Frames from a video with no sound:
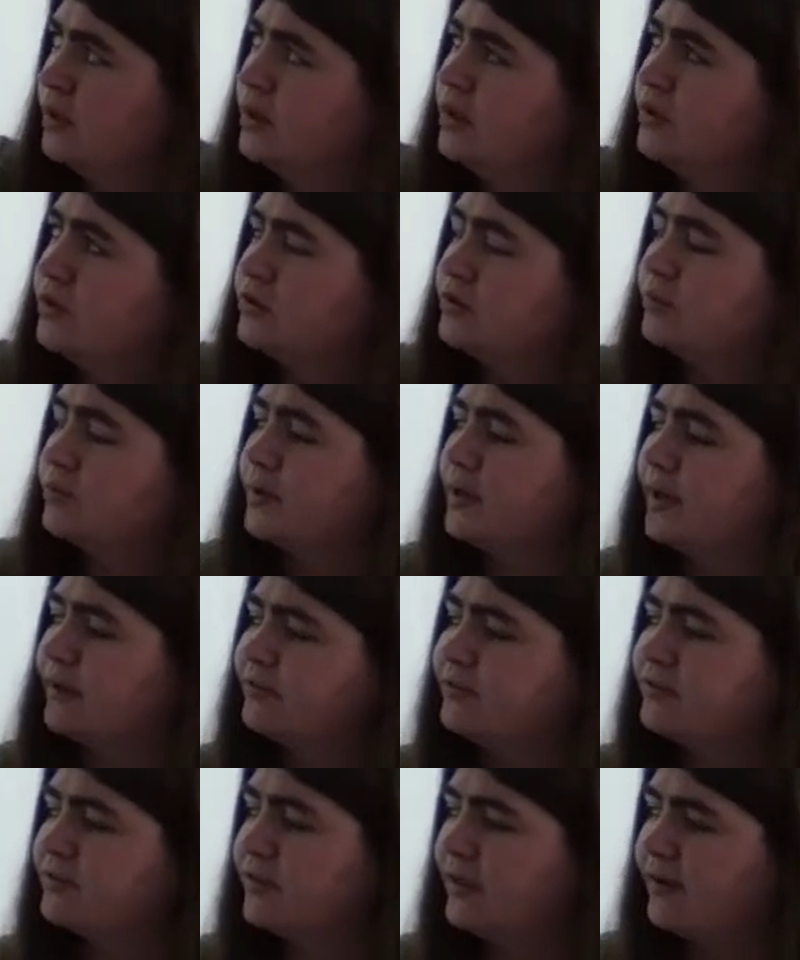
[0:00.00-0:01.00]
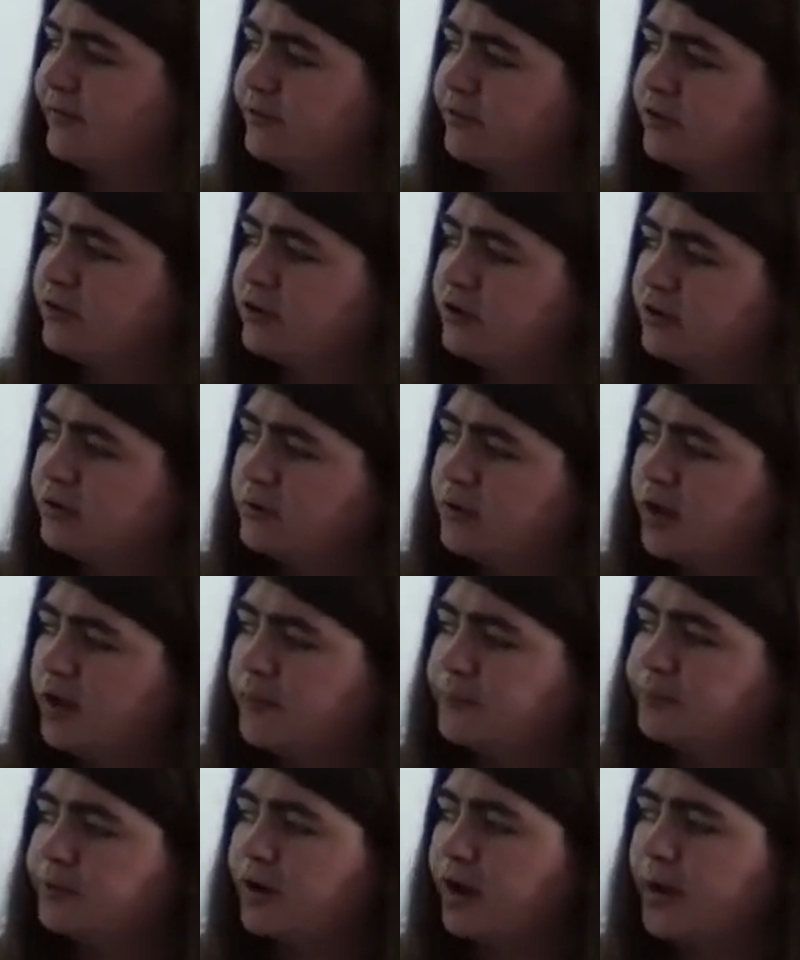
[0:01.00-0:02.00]
So we have several
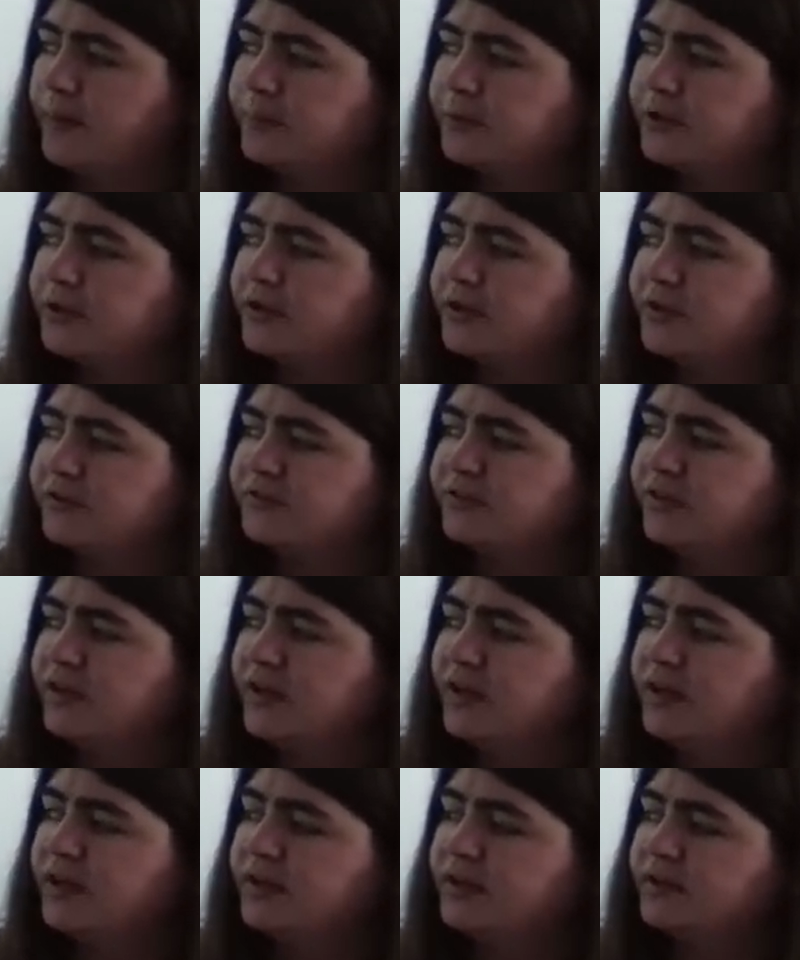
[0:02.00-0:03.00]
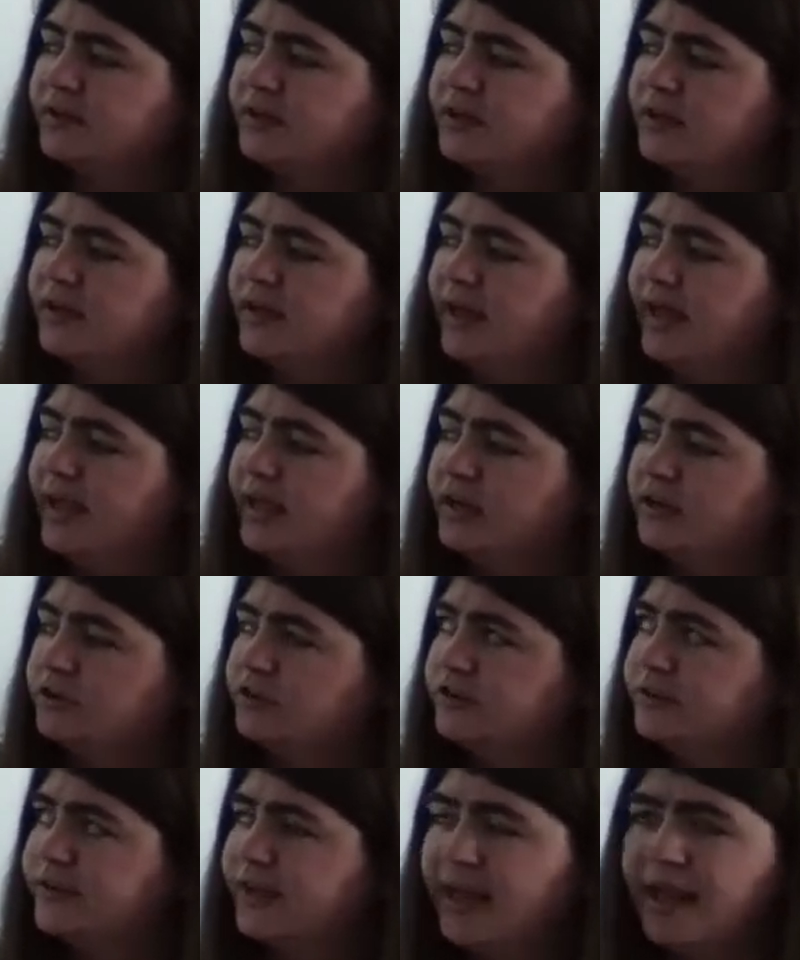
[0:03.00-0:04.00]
properties and
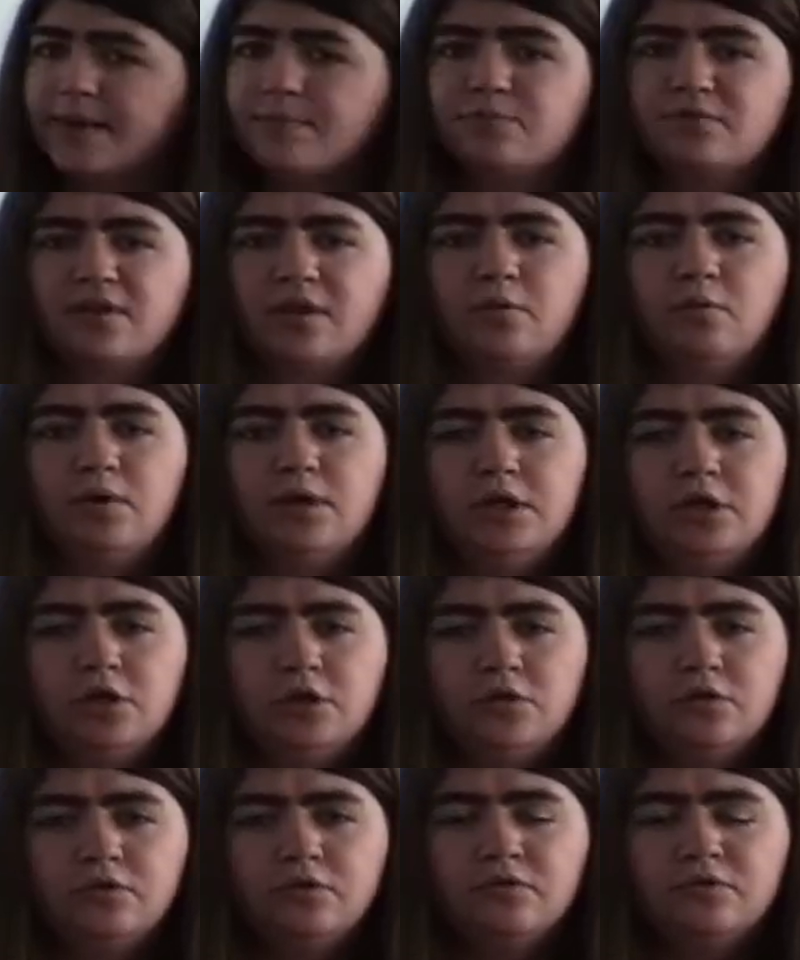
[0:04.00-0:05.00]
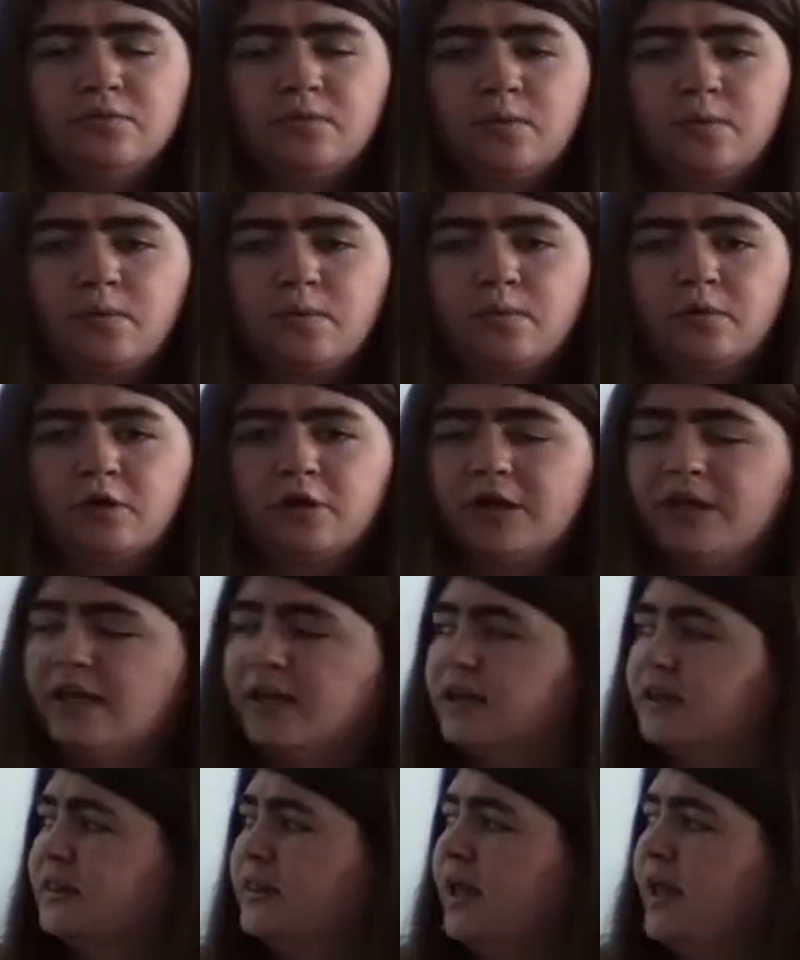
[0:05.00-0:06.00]
angle names that we use when we're looking
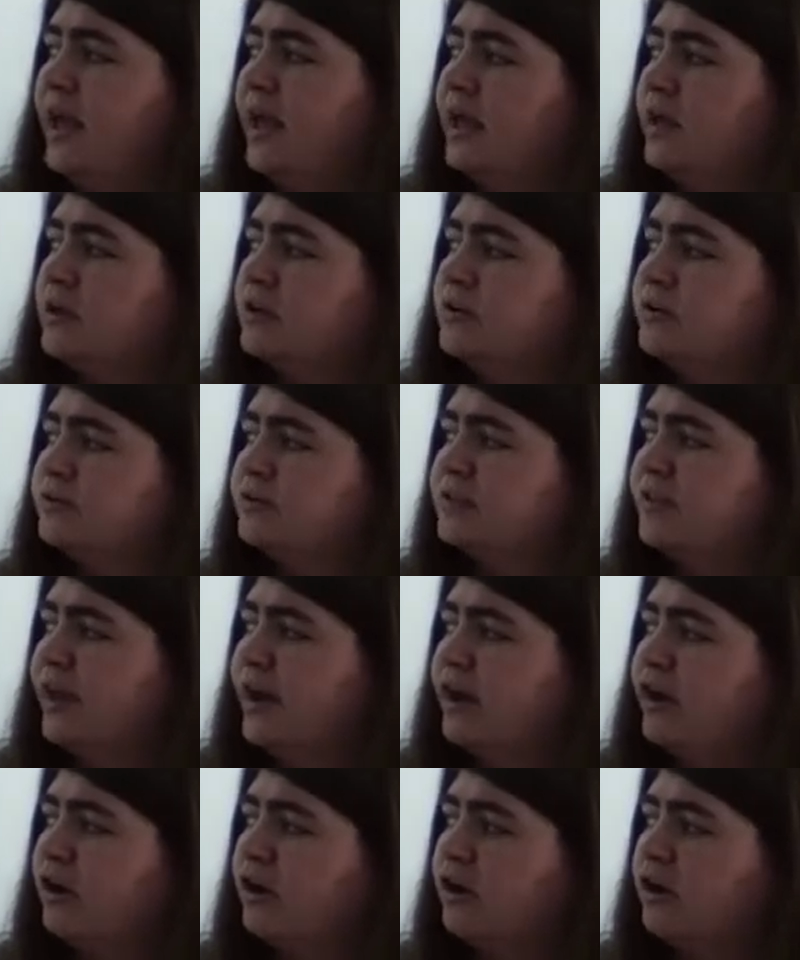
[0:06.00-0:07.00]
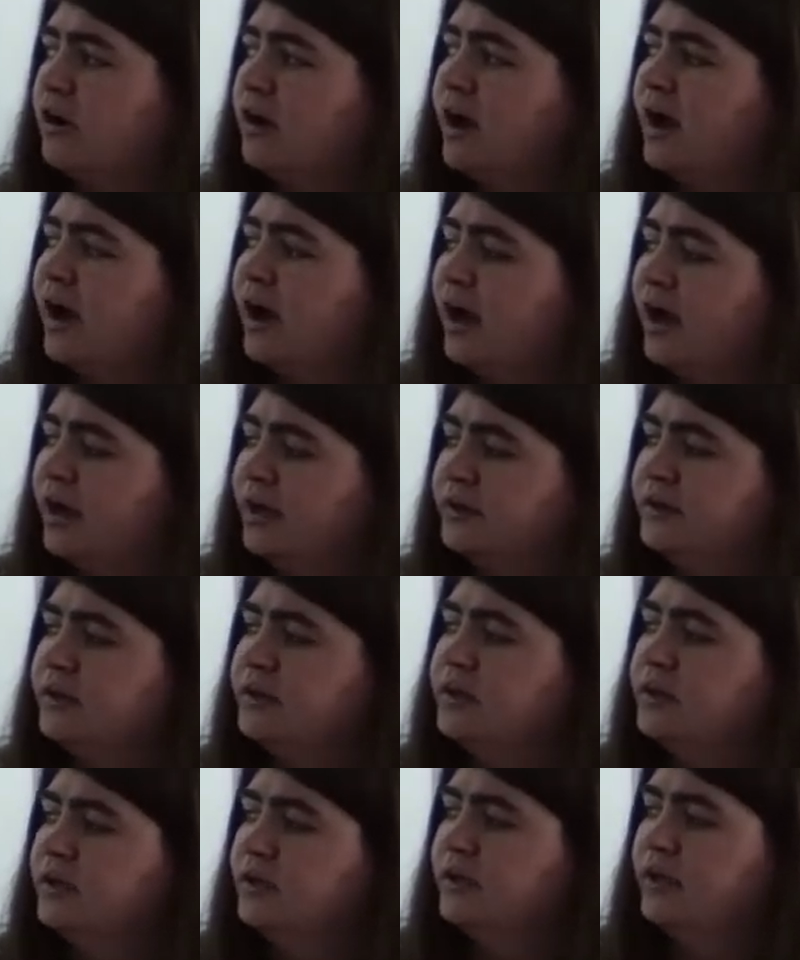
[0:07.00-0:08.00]
at the angles that are on
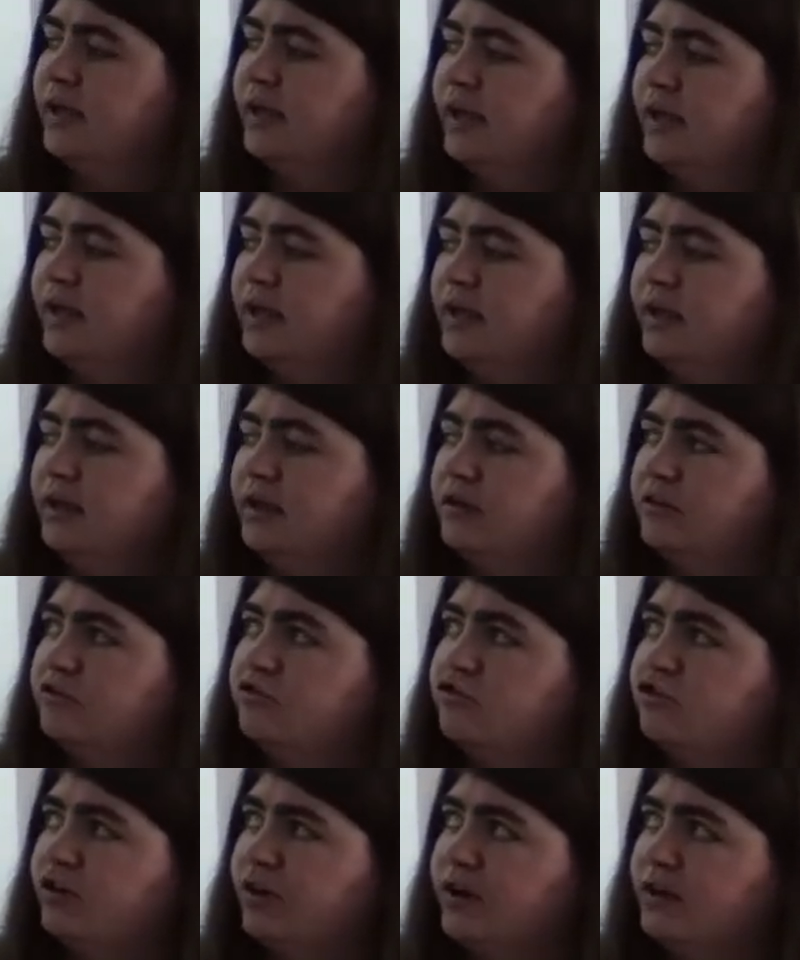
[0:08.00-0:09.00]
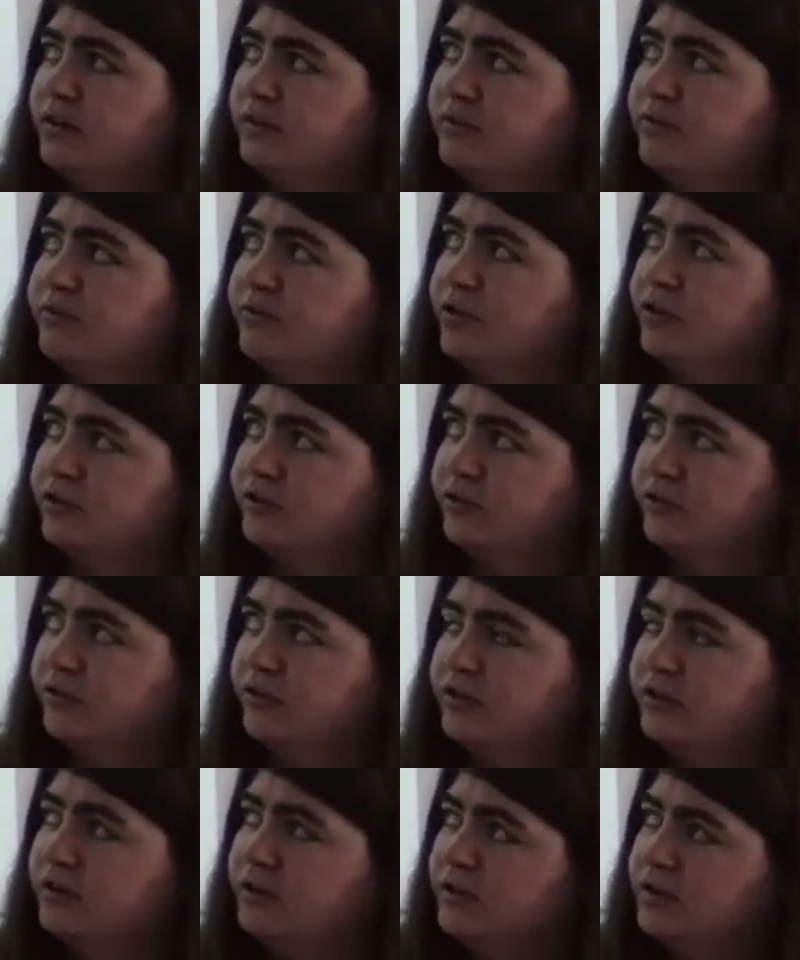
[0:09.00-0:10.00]
a
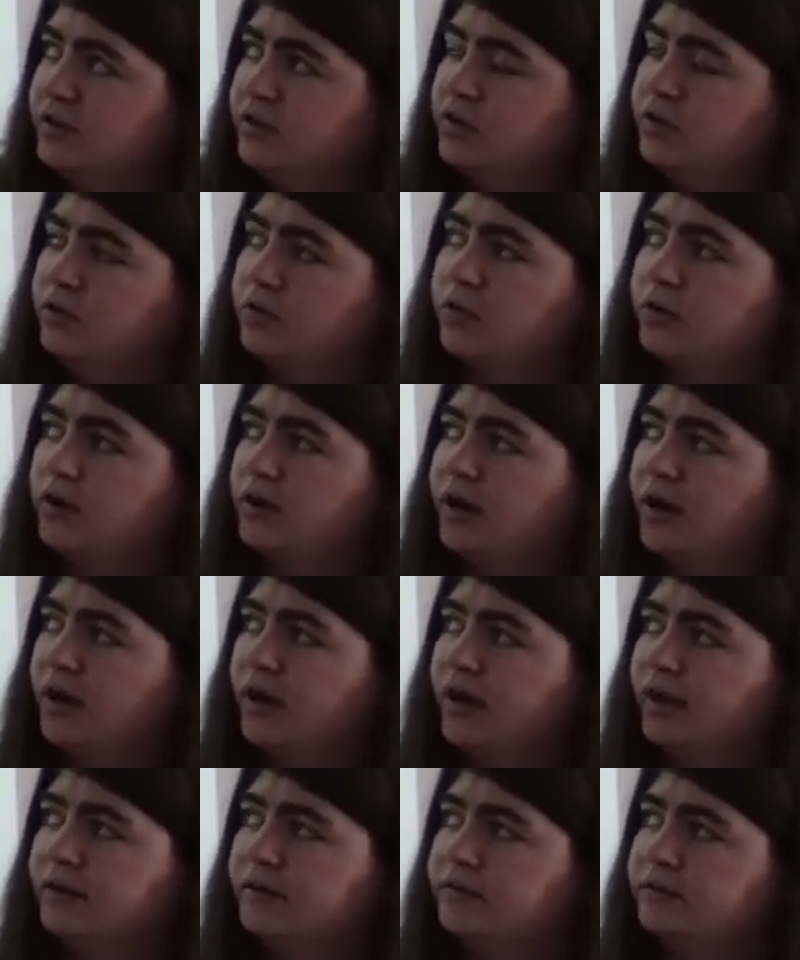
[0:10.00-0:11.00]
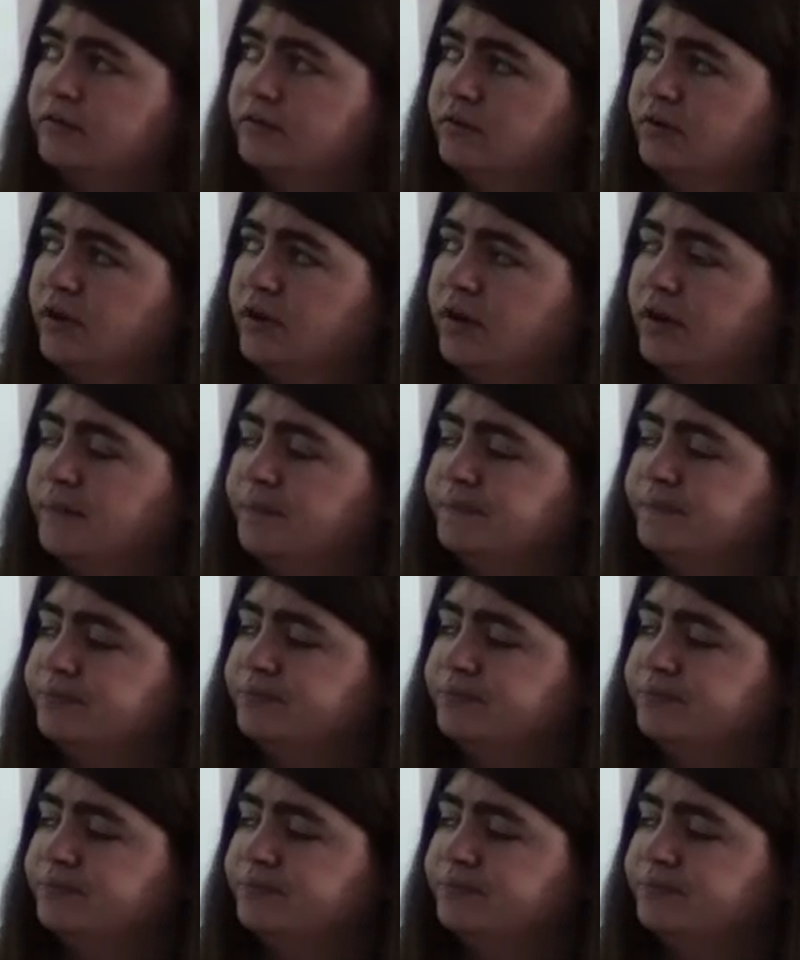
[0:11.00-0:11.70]
transversal or on